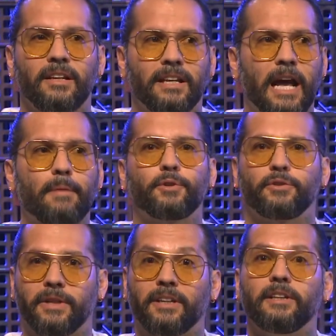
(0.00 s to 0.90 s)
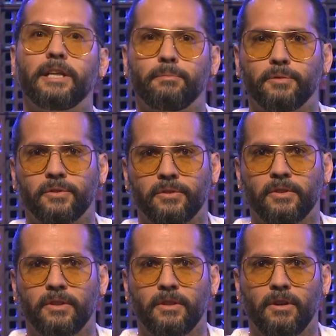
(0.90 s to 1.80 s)
capture a glimpse
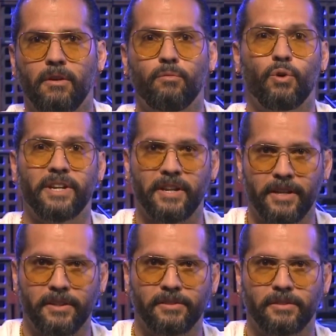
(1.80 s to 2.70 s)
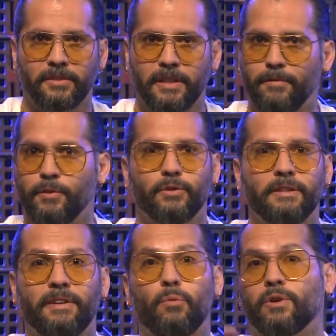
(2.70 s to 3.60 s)
of what it is, if, you,
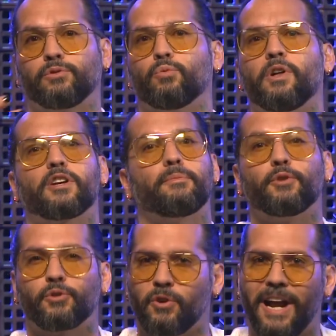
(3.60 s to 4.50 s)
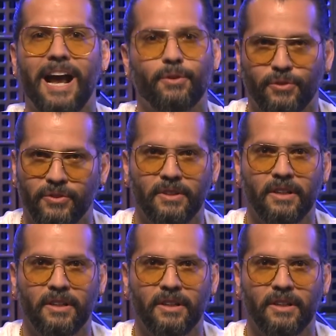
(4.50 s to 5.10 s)
if I was to welcome you to our house